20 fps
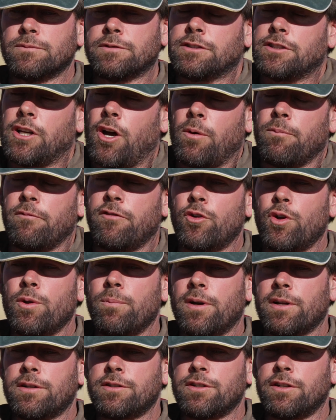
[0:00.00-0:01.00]
So I'm very
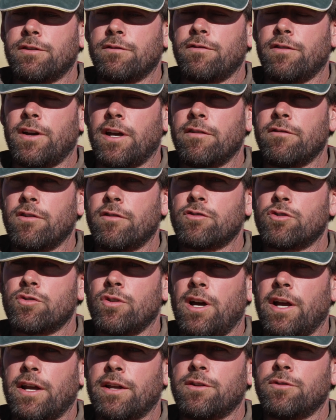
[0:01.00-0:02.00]
much in favor of
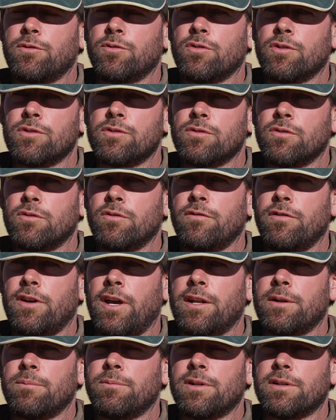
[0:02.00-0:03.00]
trying to conserve
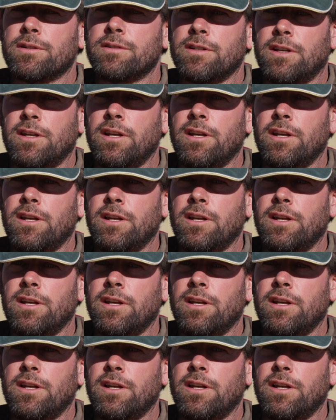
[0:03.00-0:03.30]
animals